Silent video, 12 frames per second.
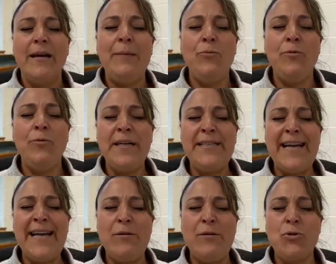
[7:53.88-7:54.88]
and moving
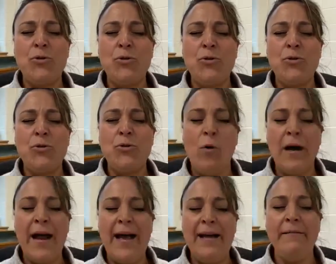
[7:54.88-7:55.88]
down toward the
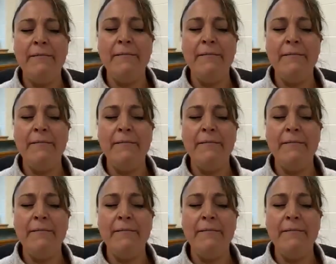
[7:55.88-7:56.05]
forehead,